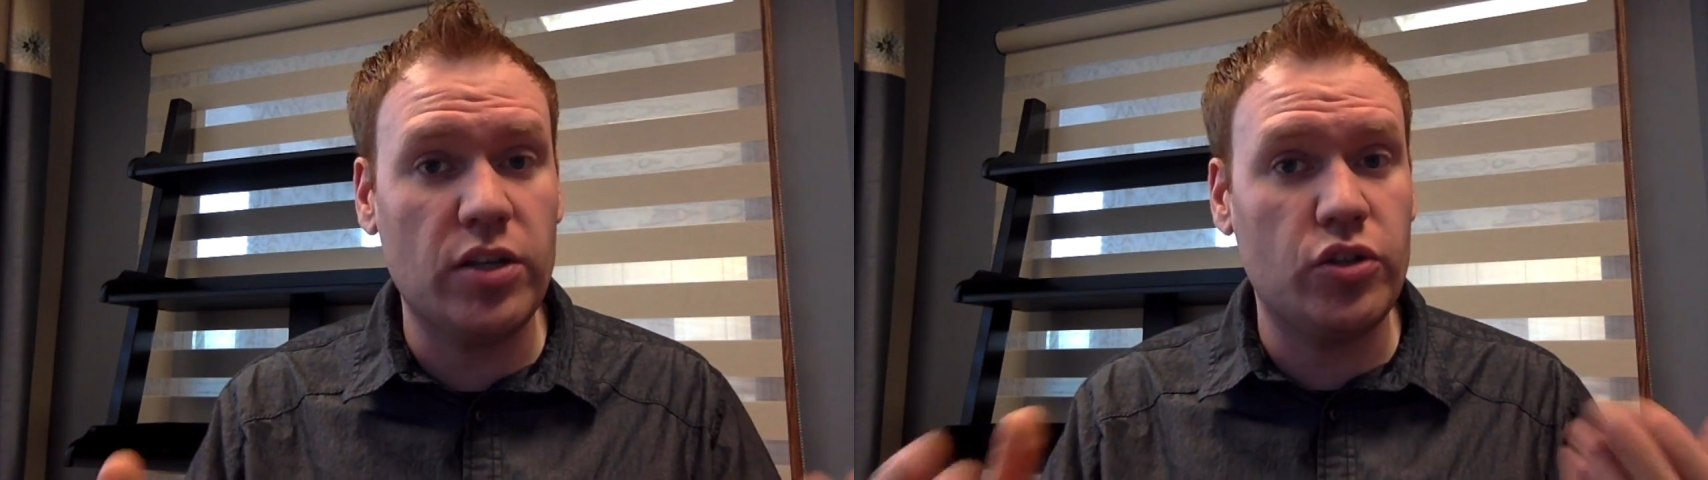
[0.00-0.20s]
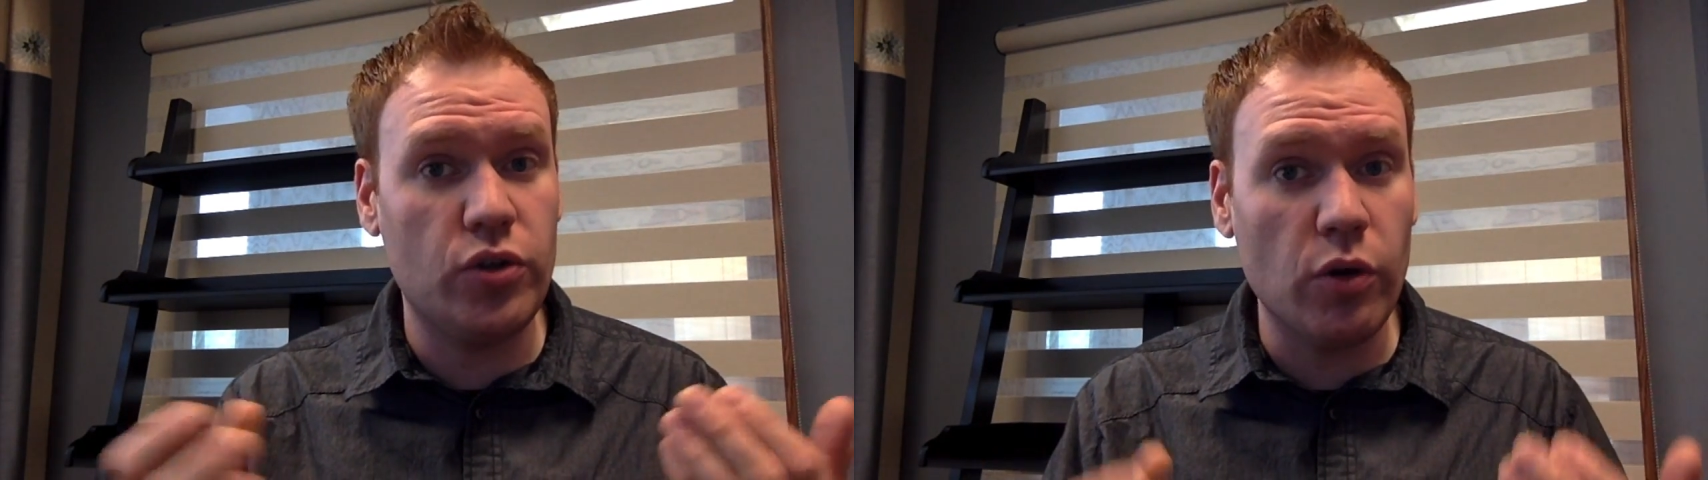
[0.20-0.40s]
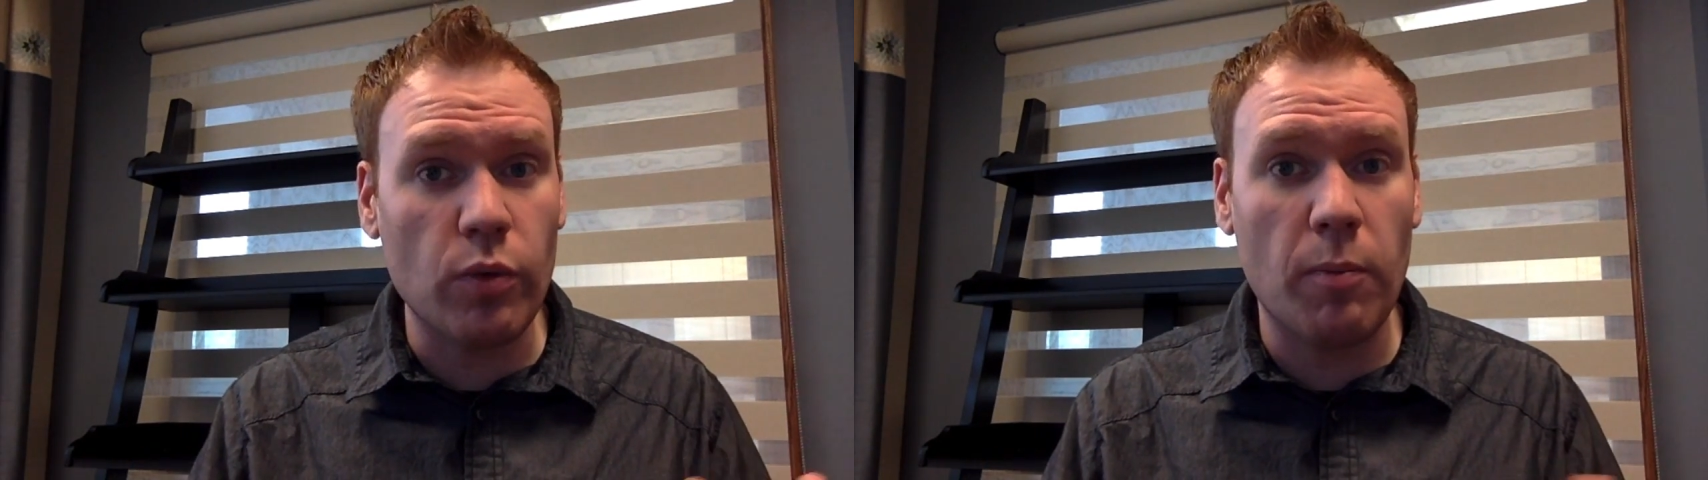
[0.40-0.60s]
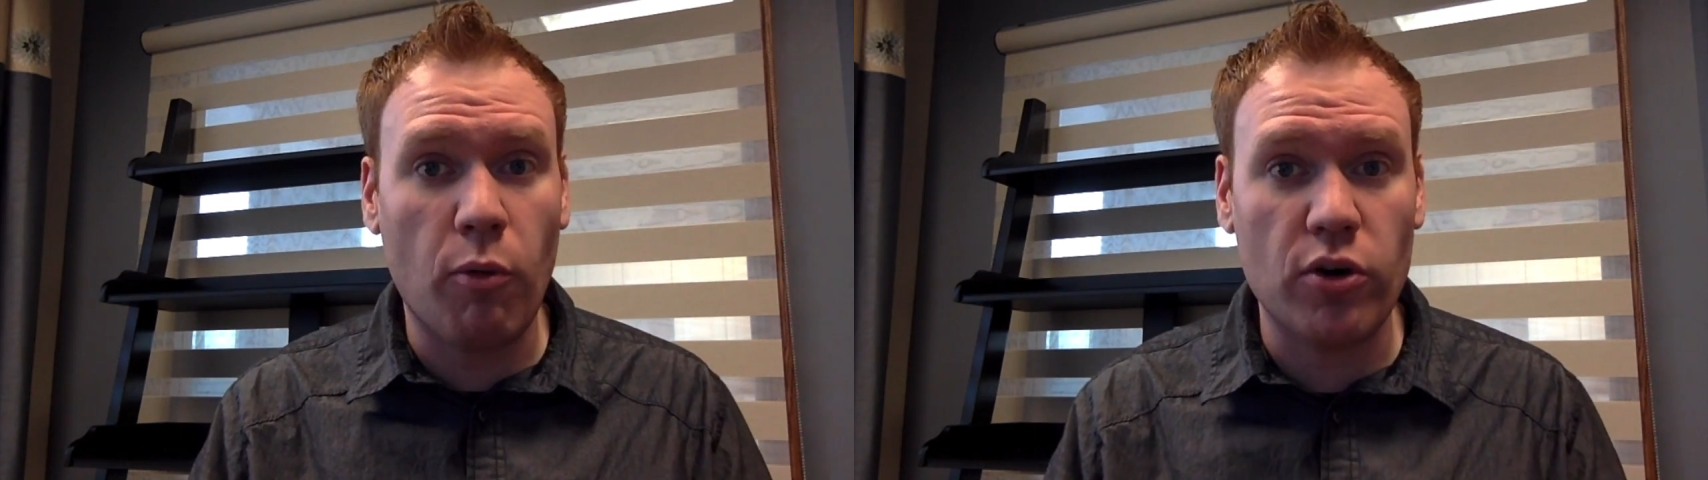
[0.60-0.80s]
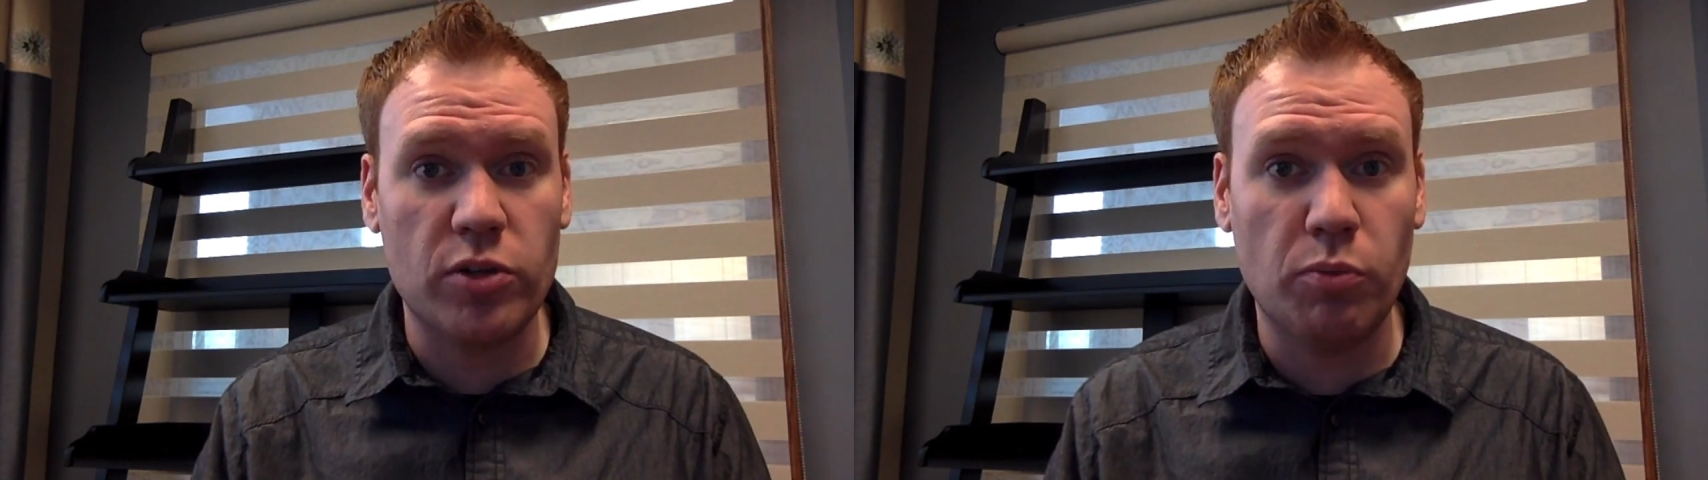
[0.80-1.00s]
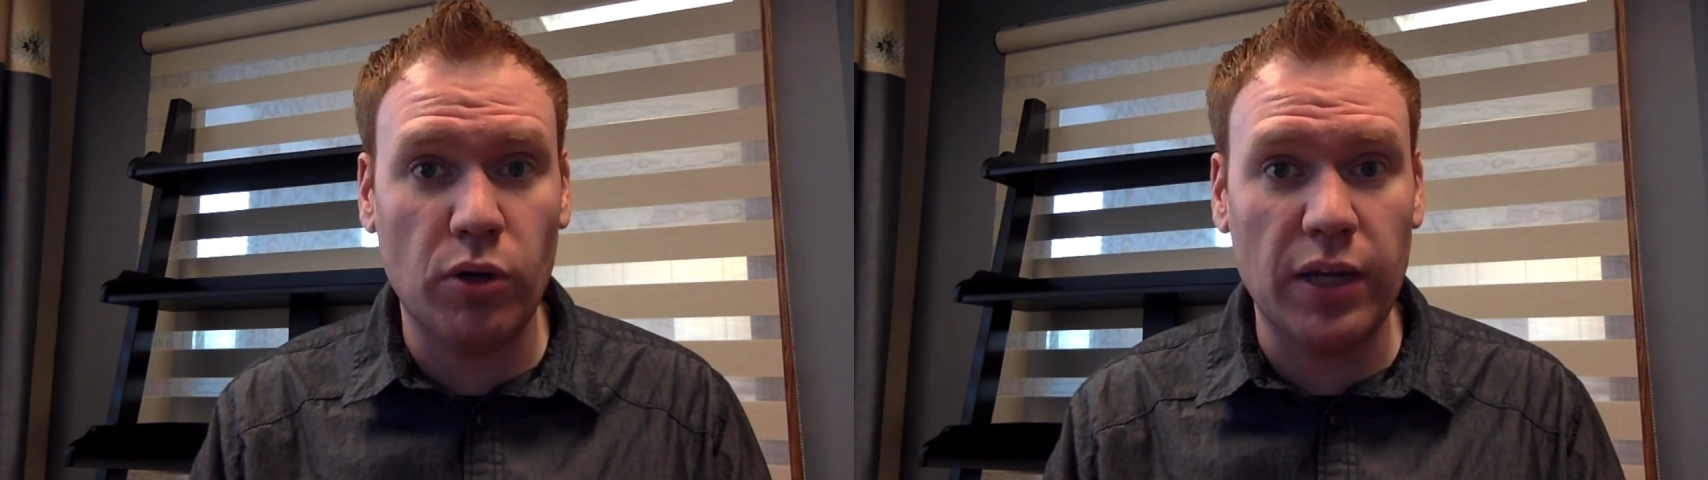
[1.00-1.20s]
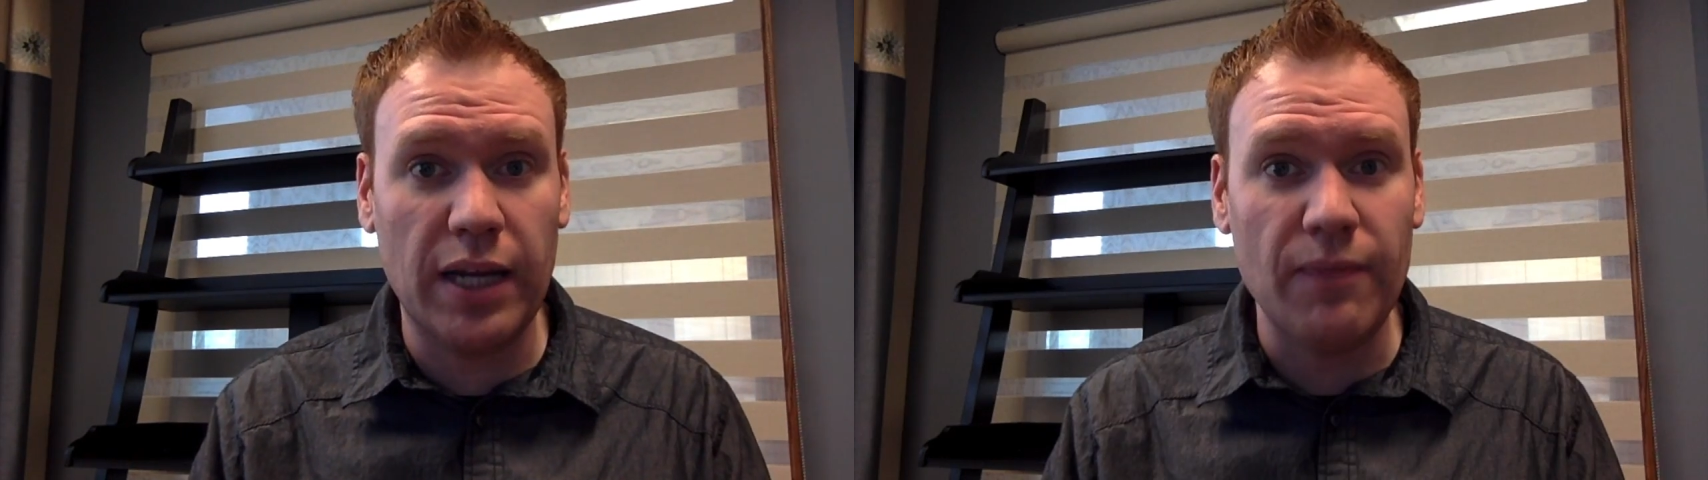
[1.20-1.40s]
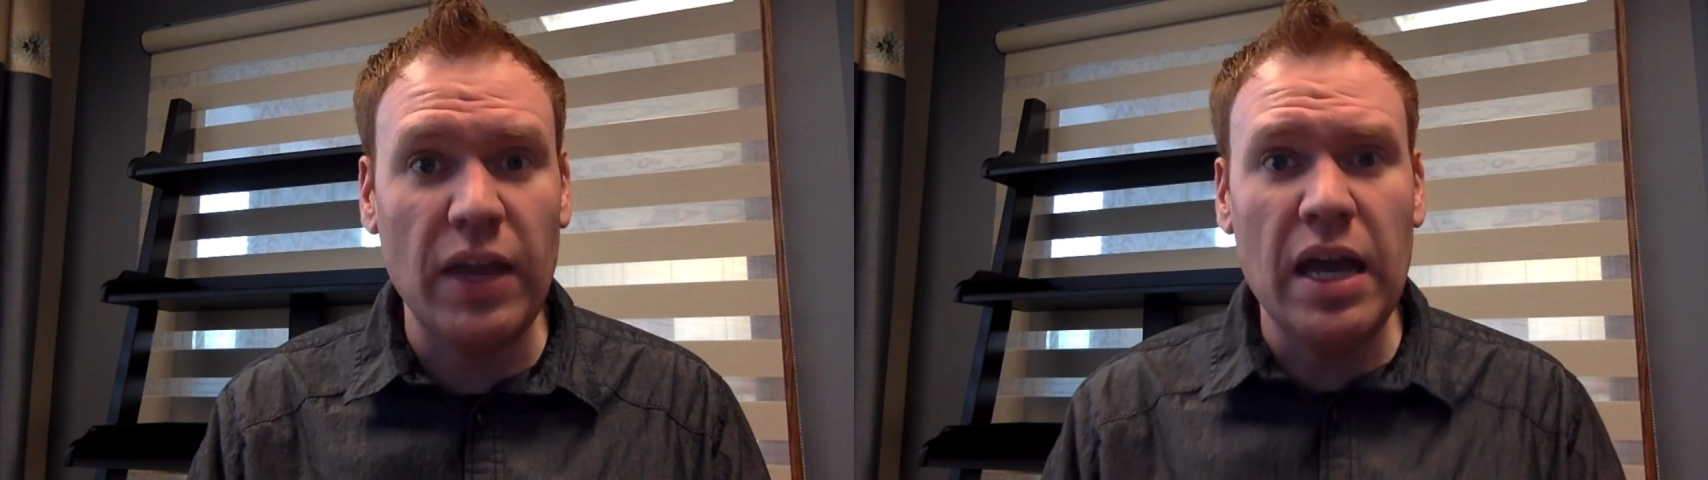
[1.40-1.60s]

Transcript: a student reports bullying,